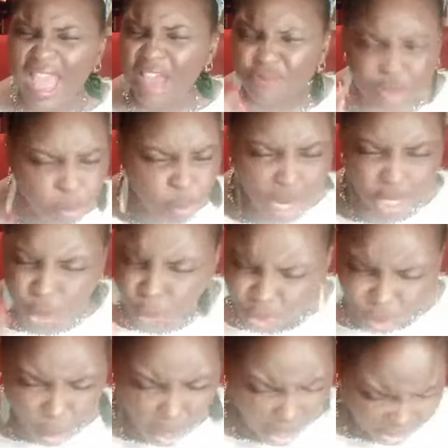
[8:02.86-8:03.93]
Everyone
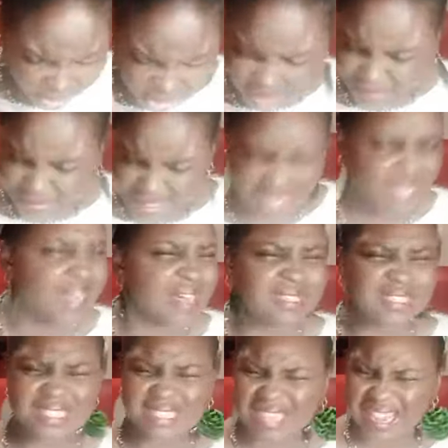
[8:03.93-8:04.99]
who's watching me
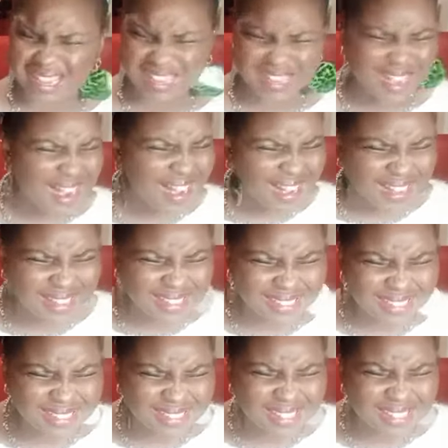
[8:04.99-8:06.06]
here today, God,
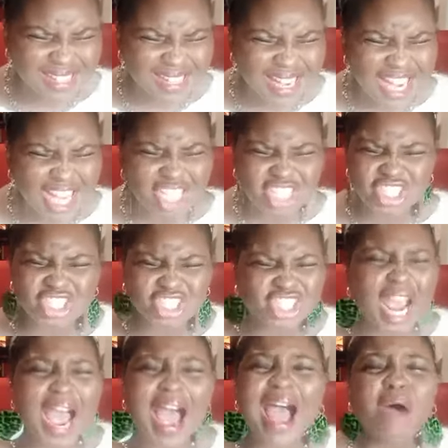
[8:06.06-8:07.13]

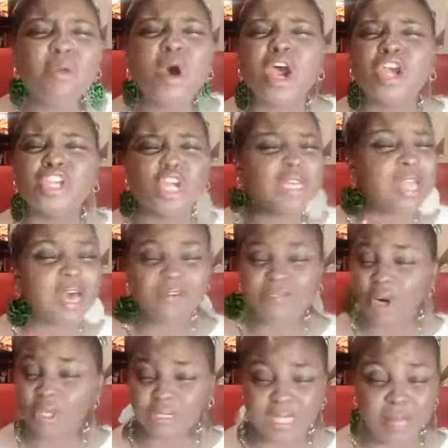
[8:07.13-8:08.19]
shower your
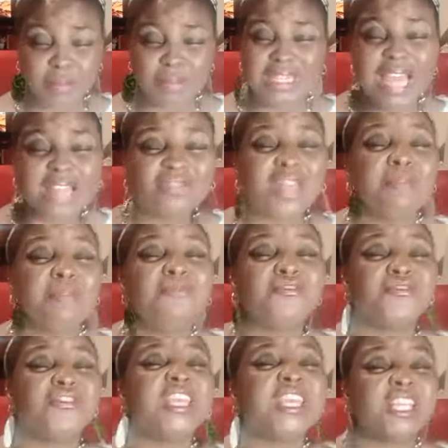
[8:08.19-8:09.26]
love on them. Let them
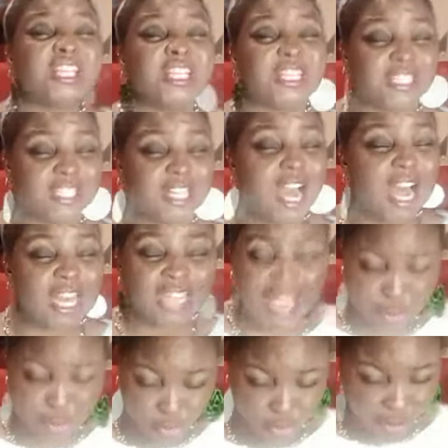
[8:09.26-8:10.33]
feel it, God,
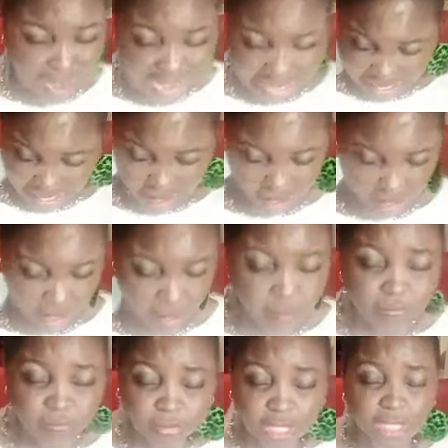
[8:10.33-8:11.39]
like rain.
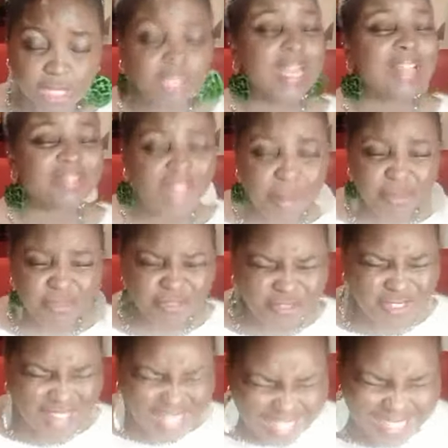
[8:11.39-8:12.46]
Let them
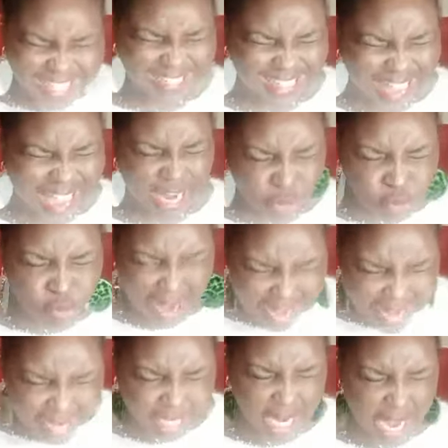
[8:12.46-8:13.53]
feel it like
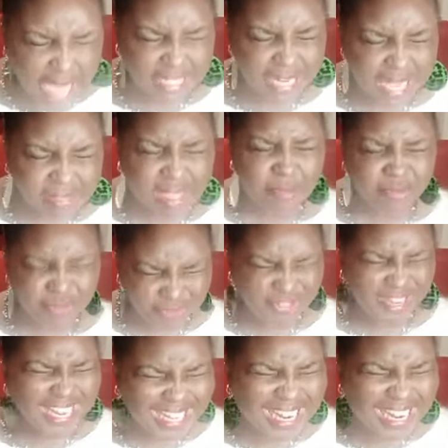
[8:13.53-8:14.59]
rain, God. Let them
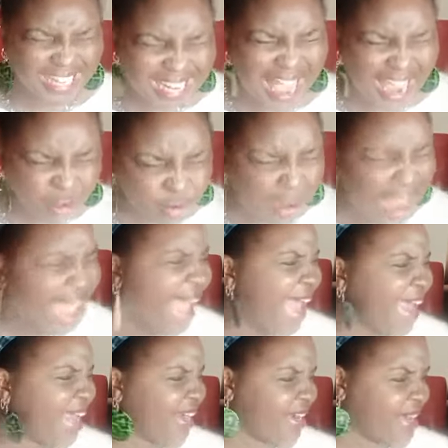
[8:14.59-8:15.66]
feel it like
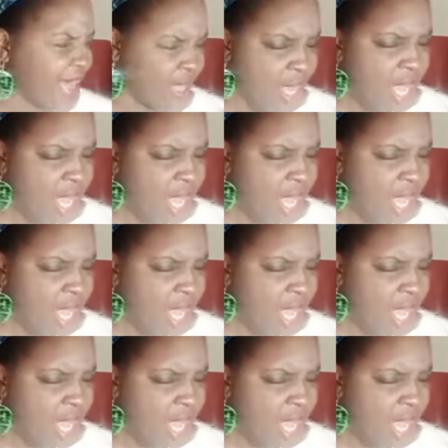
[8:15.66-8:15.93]
rain.